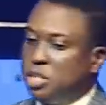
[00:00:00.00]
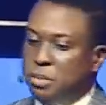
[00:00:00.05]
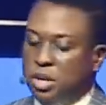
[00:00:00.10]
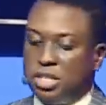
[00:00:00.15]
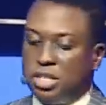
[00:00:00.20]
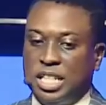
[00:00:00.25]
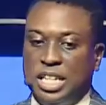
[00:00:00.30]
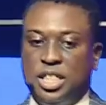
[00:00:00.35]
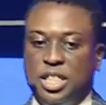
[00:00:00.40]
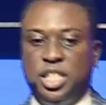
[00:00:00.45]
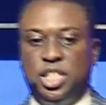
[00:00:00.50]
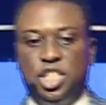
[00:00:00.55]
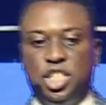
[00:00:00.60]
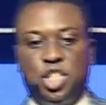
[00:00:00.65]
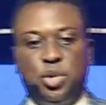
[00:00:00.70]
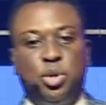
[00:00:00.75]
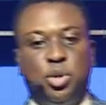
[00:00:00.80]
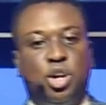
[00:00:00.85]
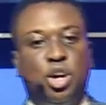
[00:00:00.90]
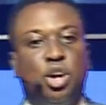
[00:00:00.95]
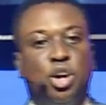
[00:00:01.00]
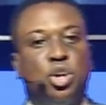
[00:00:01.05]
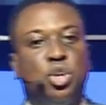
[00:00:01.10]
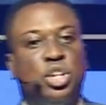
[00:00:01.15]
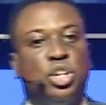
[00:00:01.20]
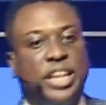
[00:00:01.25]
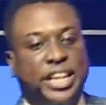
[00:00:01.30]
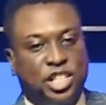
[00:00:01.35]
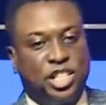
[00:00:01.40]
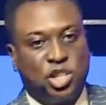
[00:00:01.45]
month, and this teaching will conclude
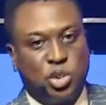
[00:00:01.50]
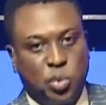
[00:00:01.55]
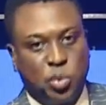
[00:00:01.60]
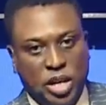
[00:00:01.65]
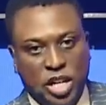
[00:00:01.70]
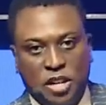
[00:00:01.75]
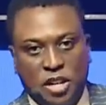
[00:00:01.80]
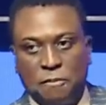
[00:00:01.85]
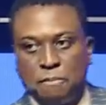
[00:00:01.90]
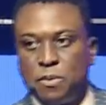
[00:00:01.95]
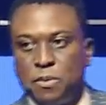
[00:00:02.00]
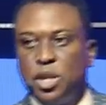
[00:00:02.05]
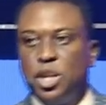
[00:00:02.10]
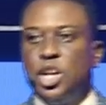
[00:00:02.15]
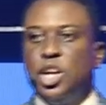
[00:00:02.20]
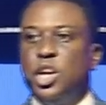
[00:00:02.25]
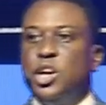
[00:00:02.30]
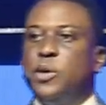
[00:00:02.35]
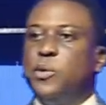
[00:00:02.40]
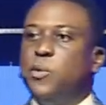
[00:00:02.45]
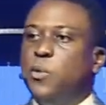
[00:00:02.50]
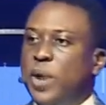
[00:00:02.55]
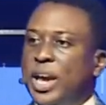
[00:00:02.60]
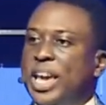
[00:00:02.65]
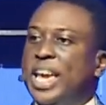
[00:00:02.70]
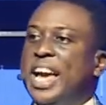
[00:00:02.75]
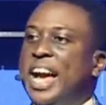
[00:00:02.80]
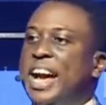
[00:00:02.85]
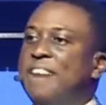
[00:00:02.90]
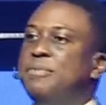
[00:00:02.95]
next week,
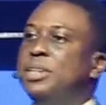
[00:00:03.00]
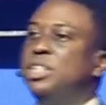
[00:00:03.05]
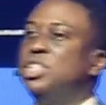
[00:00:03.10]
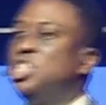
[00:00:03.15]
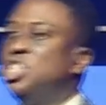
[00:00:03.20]
we have been